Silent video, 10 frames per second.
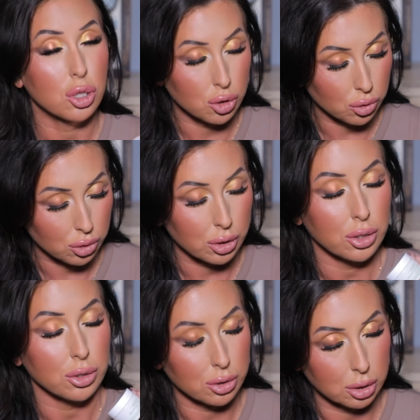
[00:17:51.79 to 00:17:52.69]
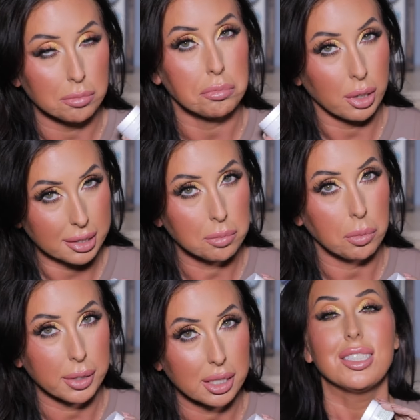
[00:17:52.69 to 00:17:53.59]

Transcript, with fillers: good, good price point.